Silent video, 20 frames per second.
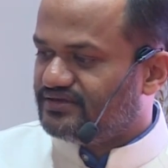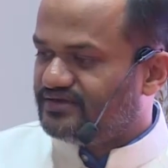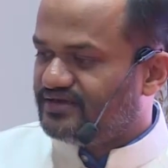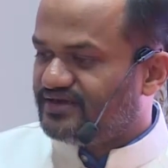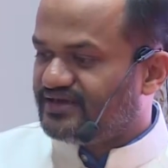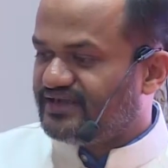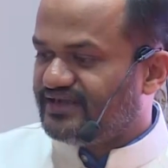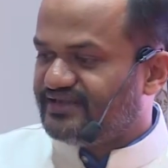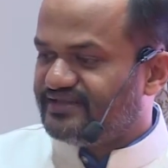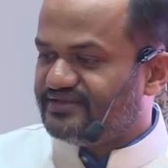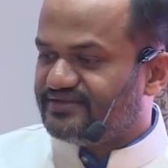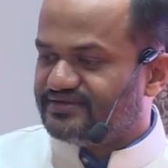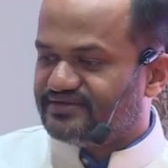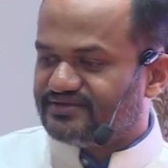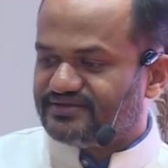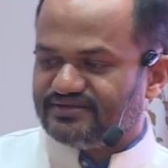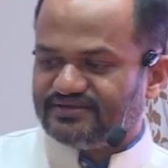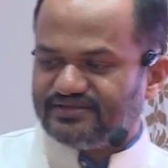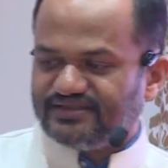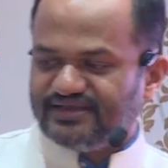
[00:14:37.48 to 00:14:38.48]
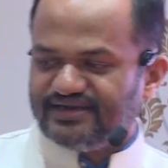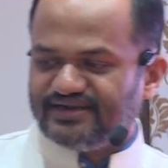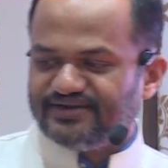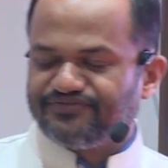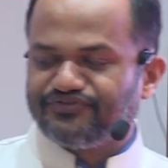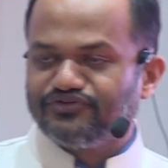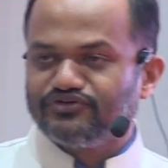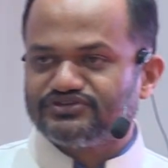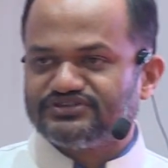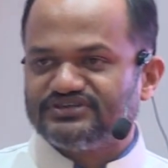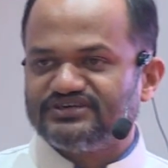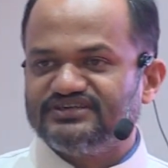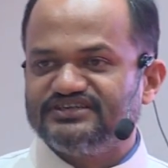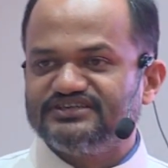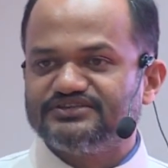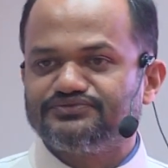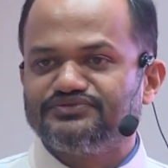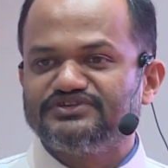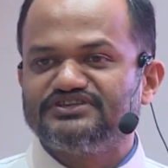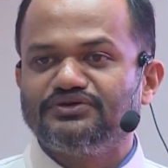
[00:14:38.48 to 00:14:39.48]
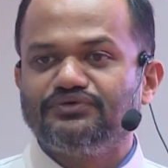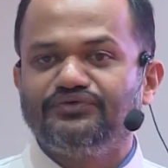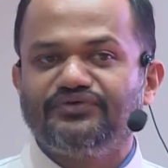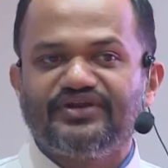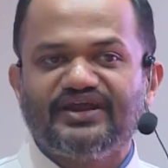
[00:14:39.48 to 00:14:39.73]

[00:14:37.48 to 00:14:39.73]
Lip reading: Again, there are few studies which have